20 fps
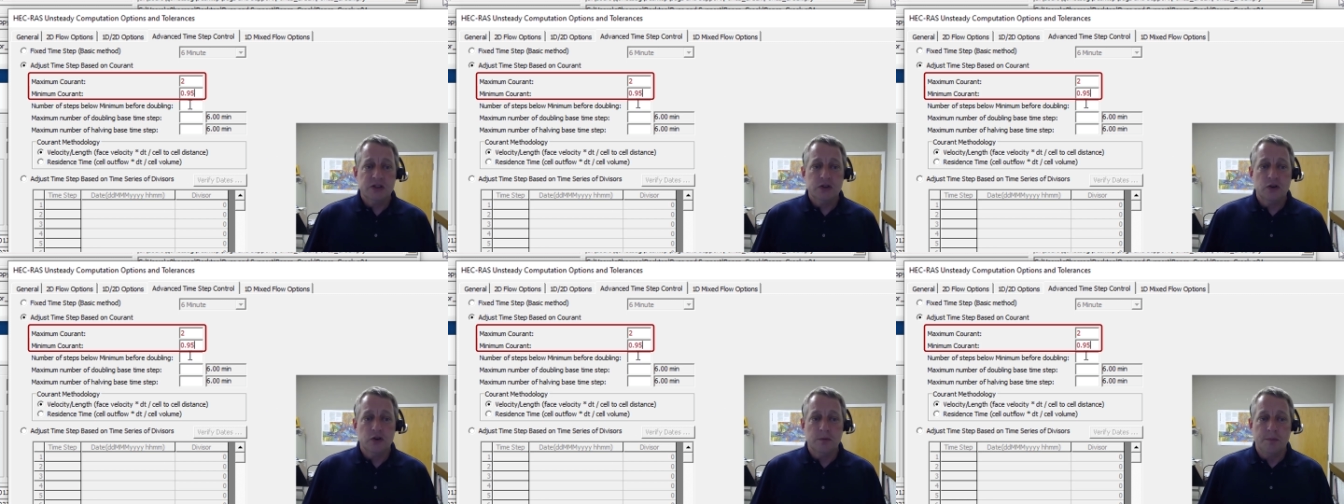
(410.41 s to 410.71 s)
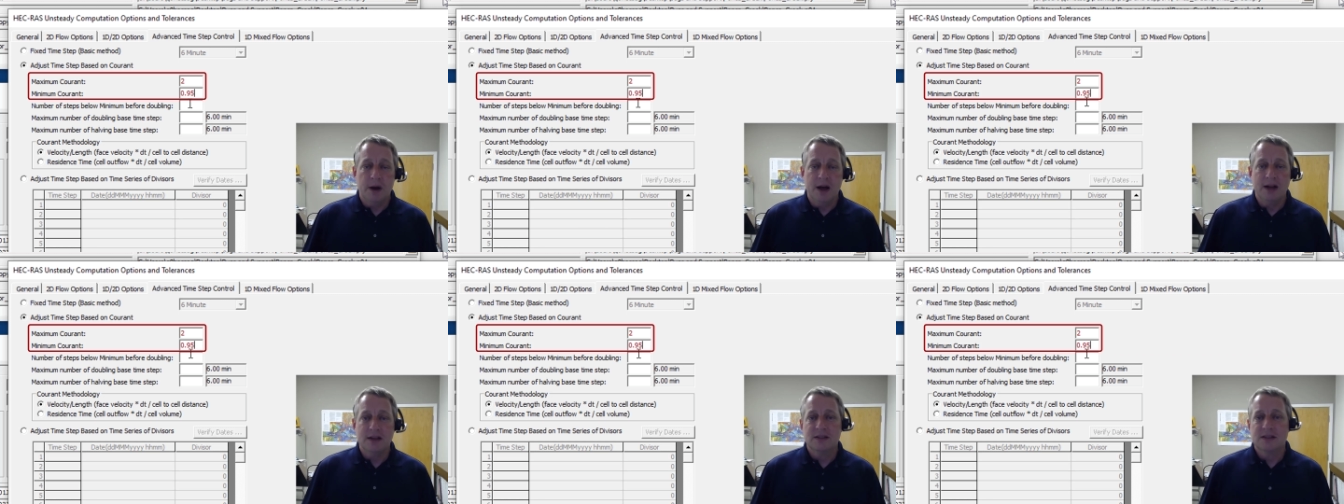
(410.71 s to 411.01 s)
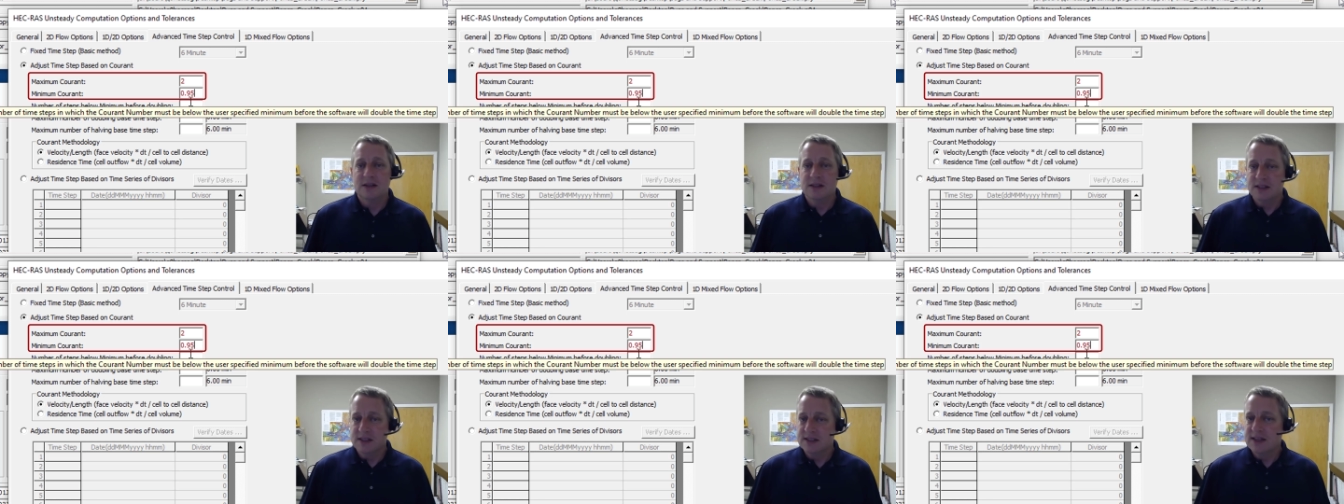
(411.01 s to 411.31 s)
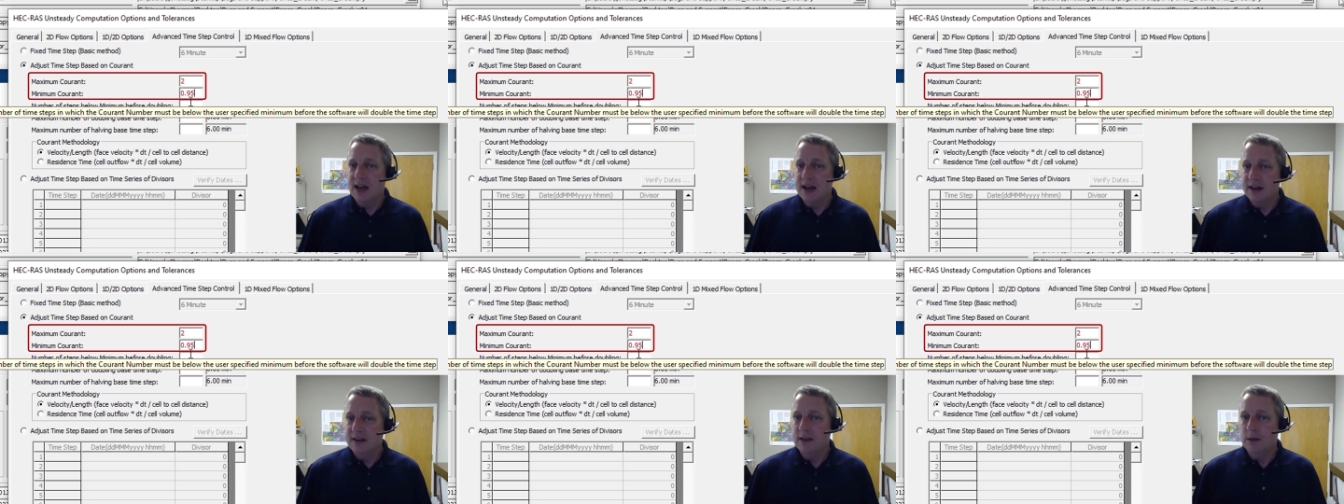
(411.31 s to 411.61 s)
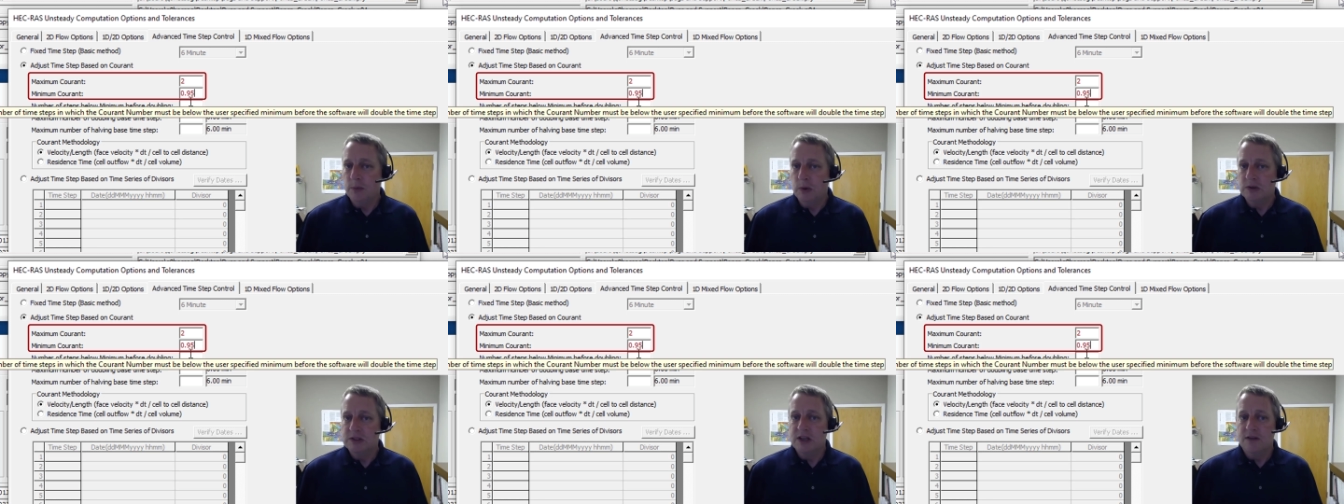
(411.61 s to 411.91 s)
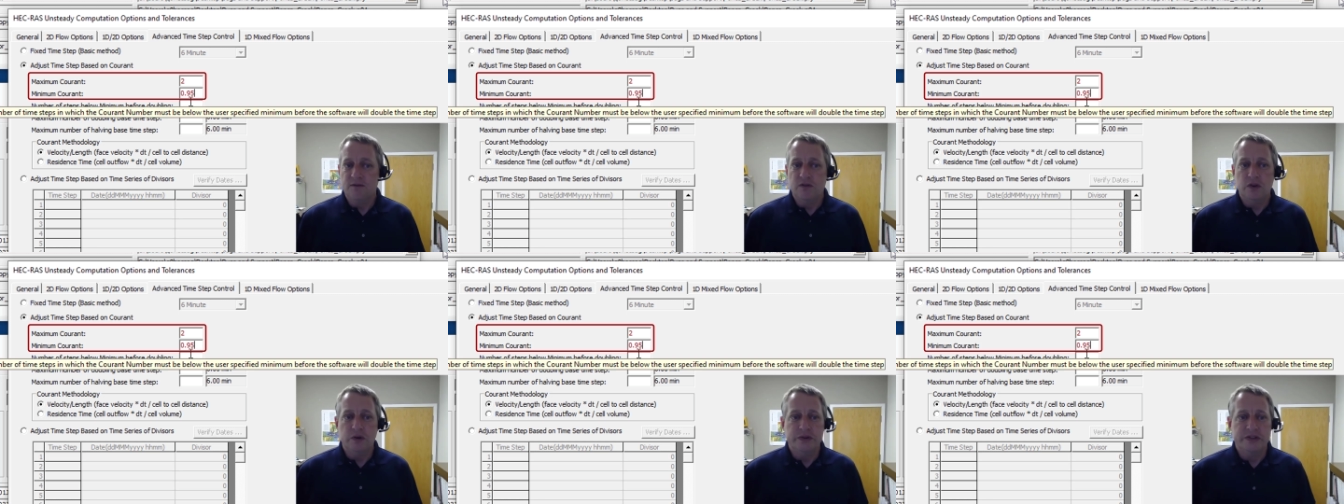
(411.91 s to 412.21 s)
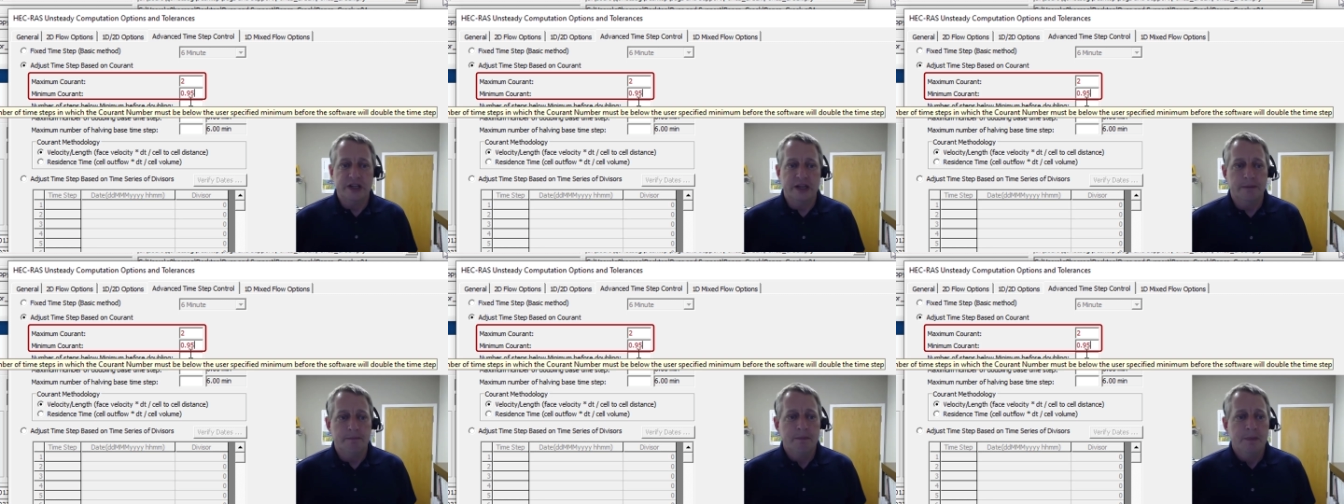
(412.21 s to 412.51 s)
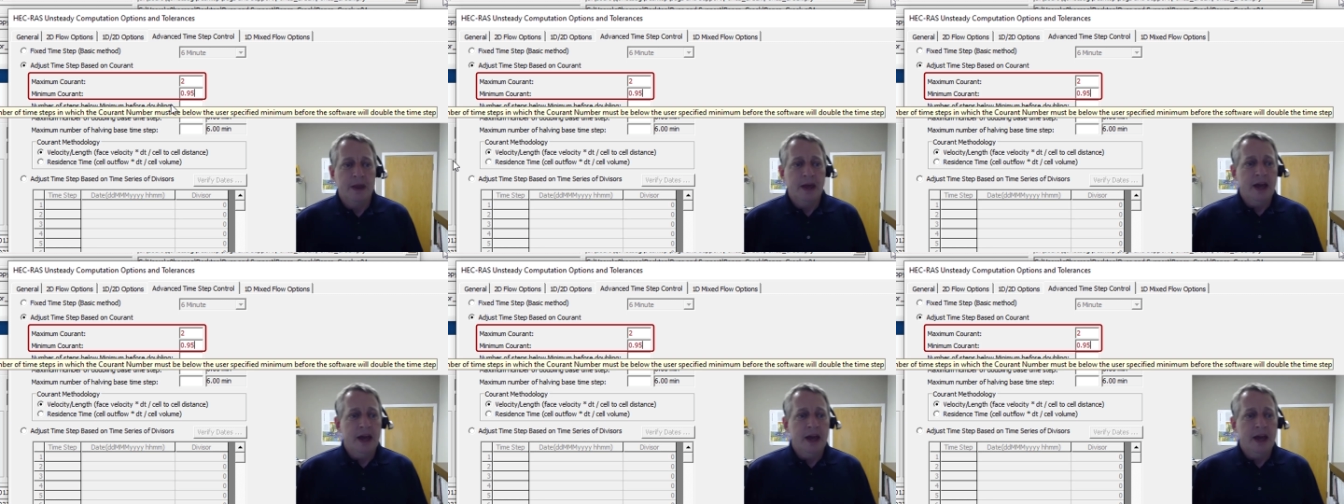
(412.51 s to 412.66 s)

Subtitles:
3rd box because it's kind of the most confusing.